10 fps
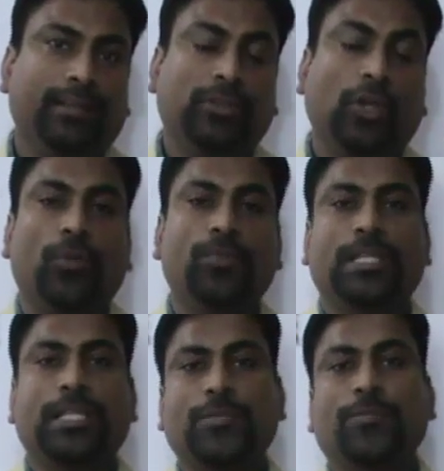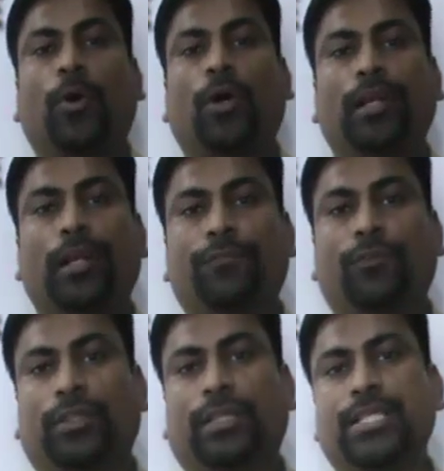Thomson's model
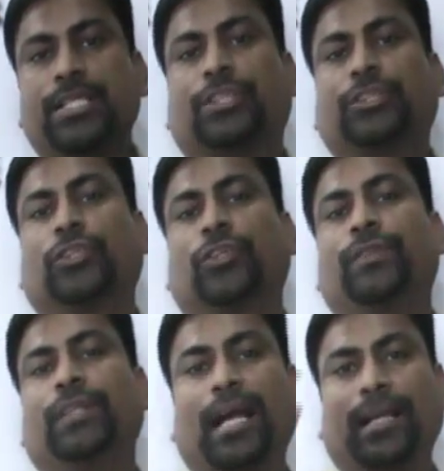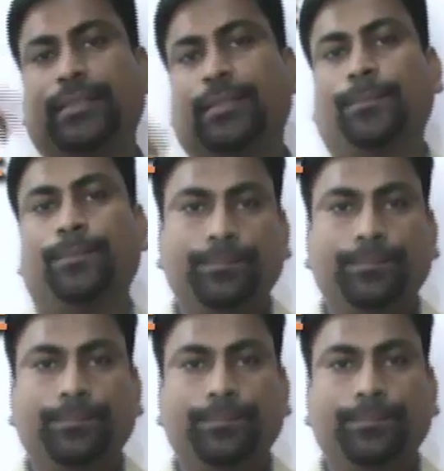for the structure of the atom.